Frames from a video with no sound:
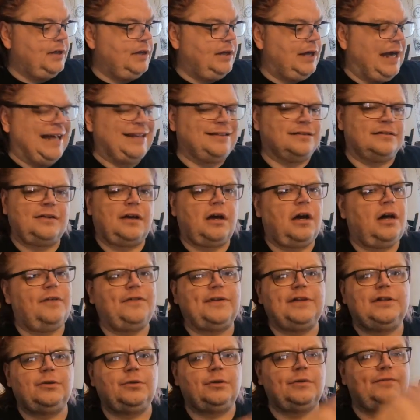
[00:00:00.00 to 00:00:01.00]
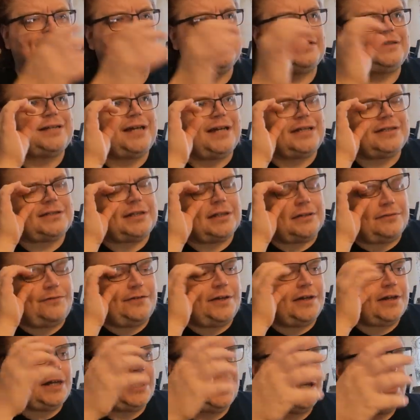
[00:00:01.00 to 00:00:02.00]
And they do a fantastic
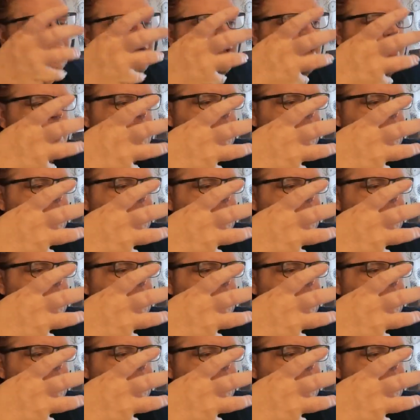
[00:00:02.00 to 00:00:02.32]
fucking